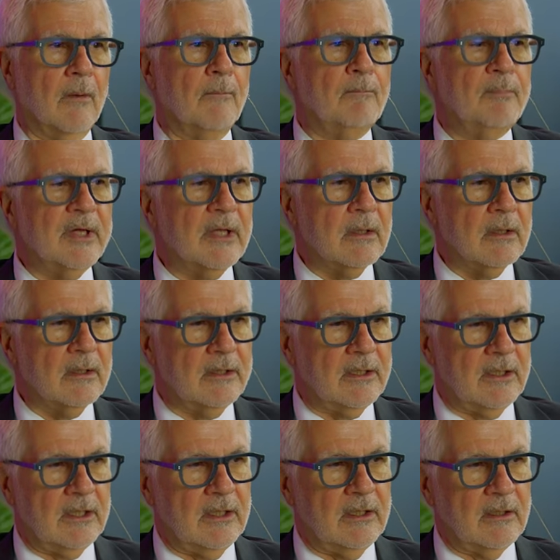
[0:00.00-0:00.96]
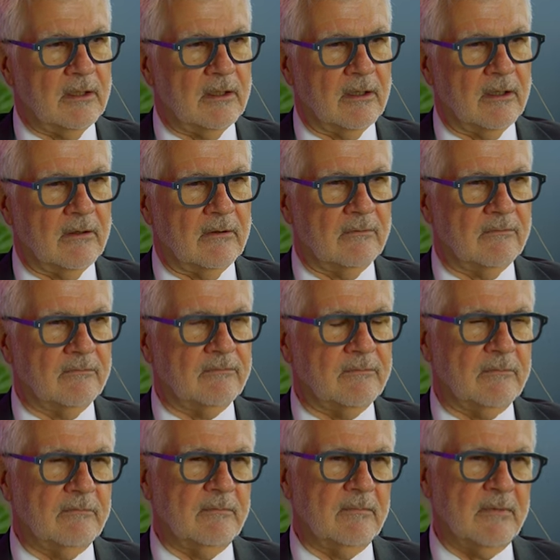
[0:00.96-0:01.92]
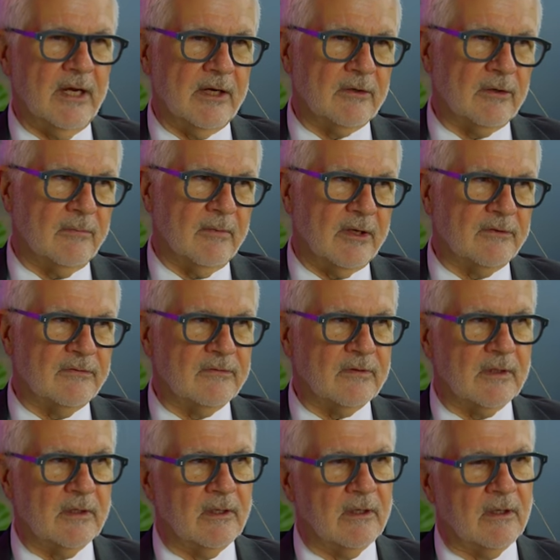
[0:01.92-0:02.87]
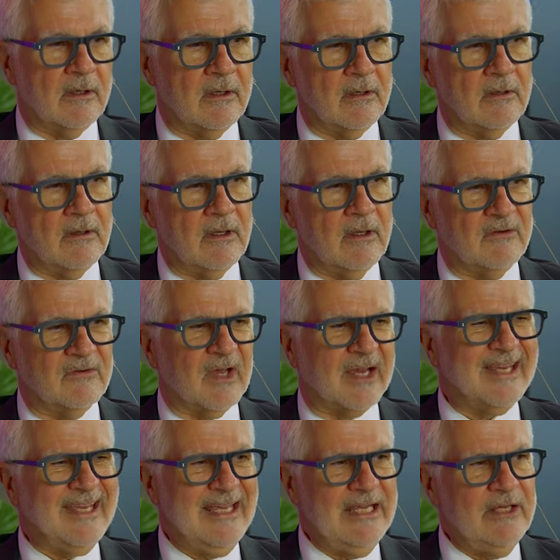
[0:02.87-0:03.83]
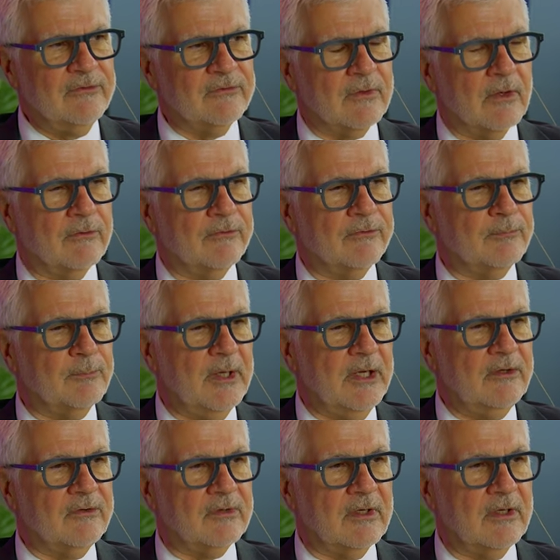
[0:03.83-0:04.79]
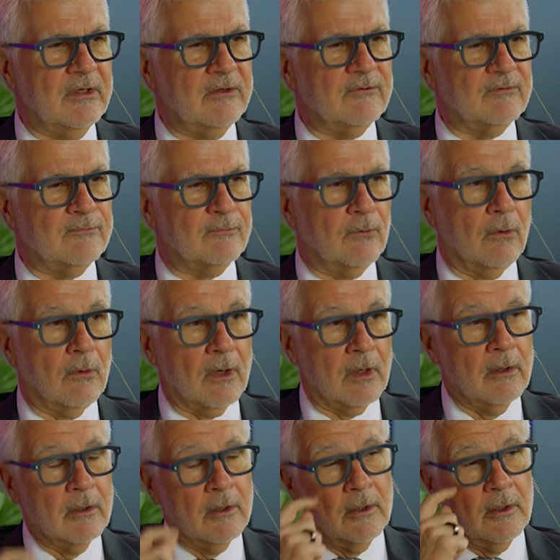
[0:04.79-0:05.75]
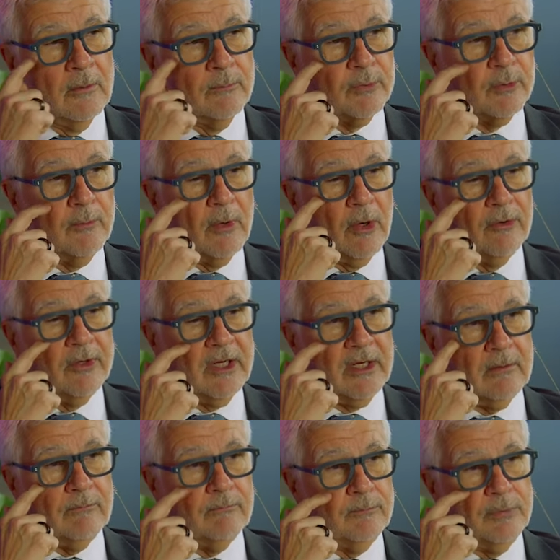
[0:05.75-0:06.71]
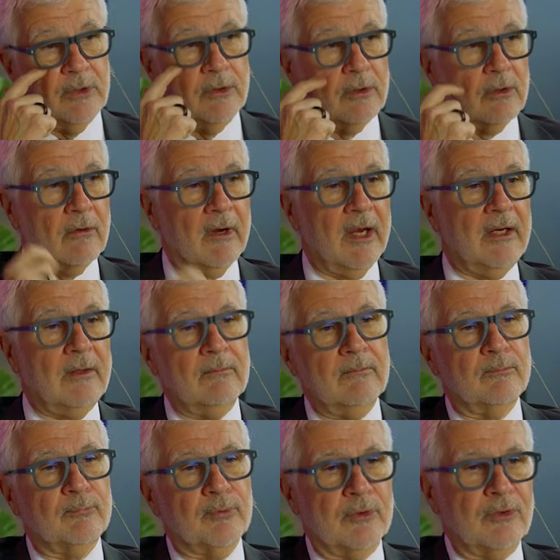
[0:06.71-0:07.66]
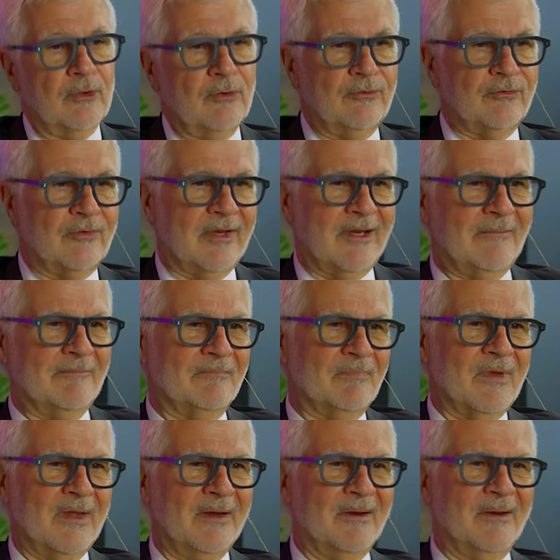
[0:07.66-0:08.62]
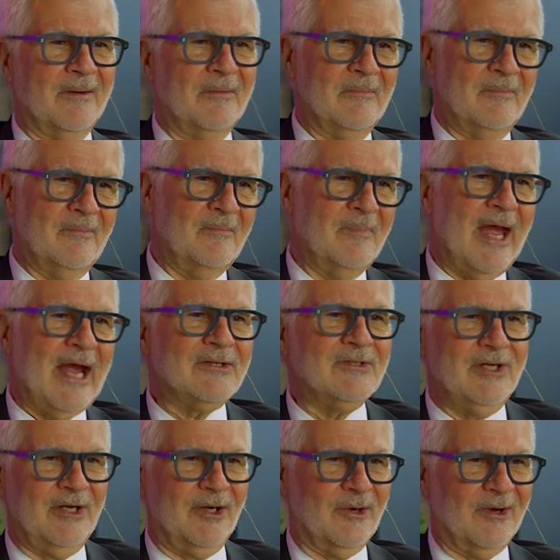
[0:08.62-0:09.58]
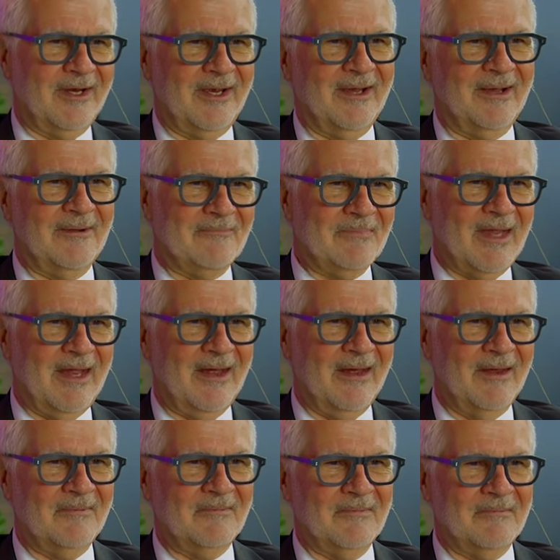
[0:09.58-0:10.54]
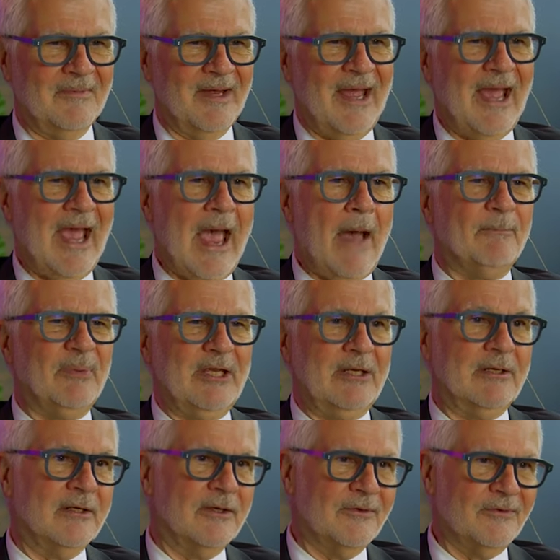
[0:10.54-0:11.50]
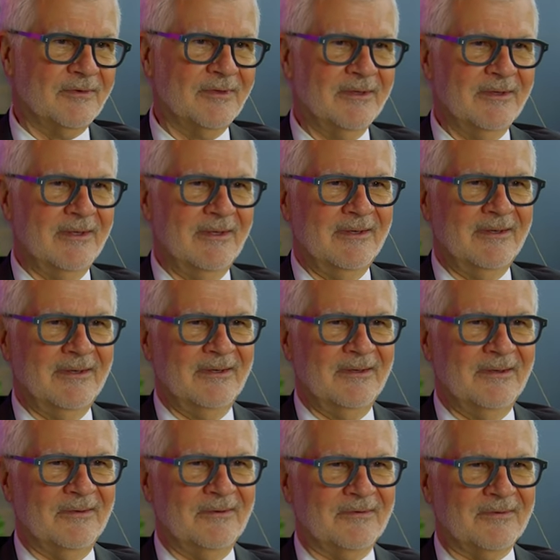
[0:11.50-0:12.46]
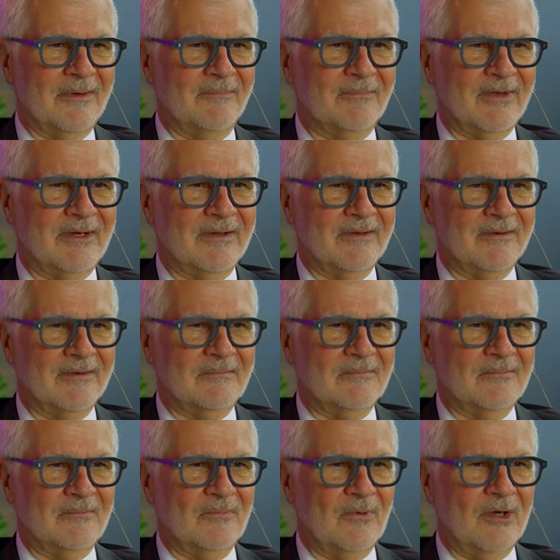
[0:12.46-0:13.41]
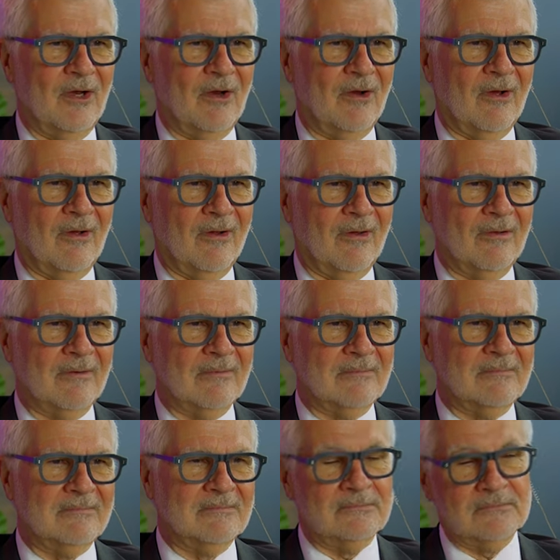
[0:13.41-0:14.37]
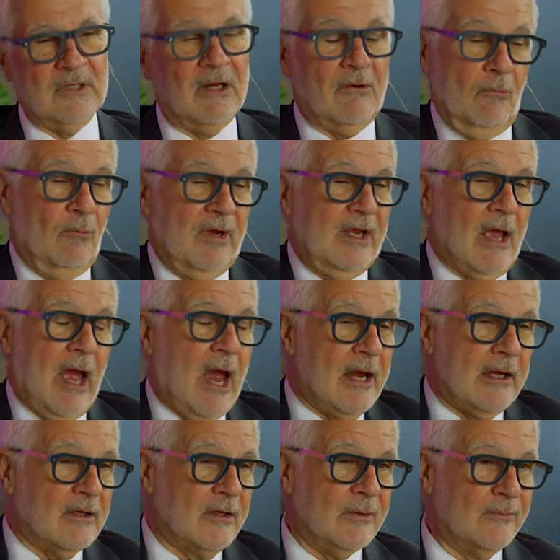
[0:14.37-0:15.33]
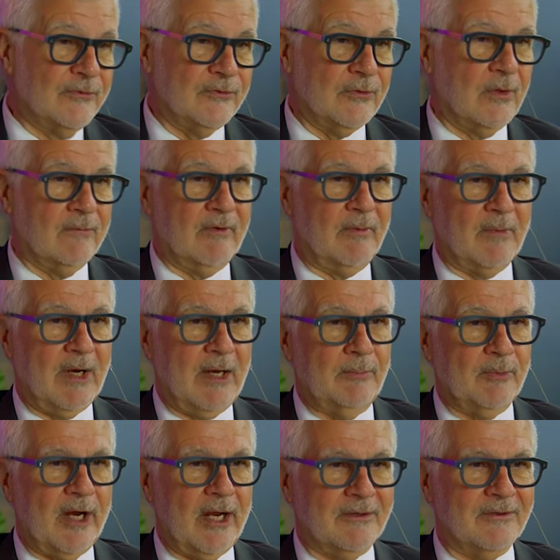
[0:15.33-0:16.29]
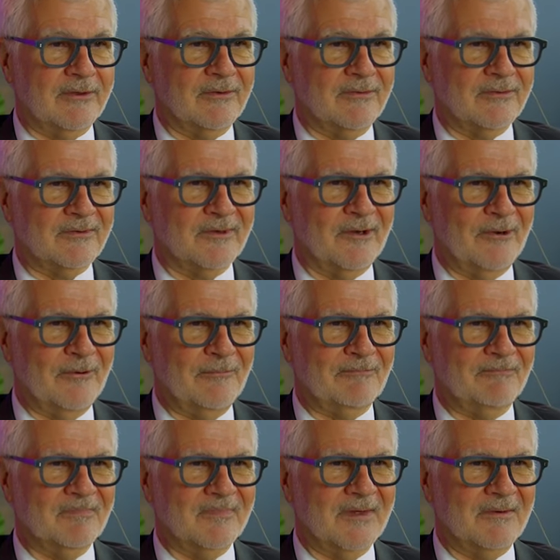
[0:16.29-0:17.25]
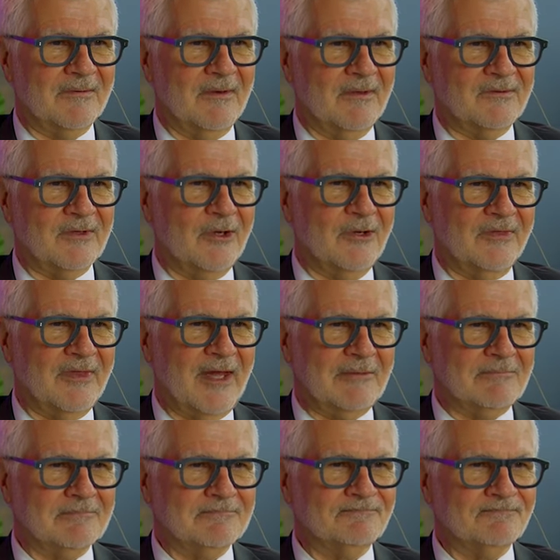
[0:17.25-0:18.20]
ability of Akkermansia as a keystone species for promoting butyrate producing uh, bacteria and happiness is something that we all uh, we I can observe in my practice so it's a good thing